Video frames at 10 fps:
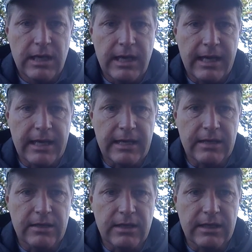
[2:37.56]

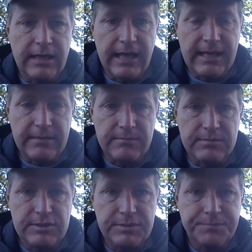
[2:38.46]
and
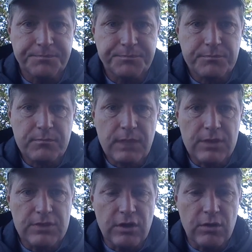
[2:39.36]
names.
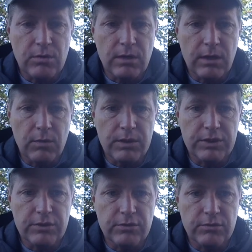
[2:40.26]
So when
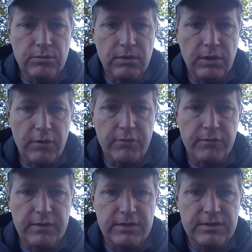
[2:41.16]
you go through
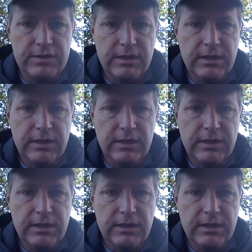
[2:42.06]
this,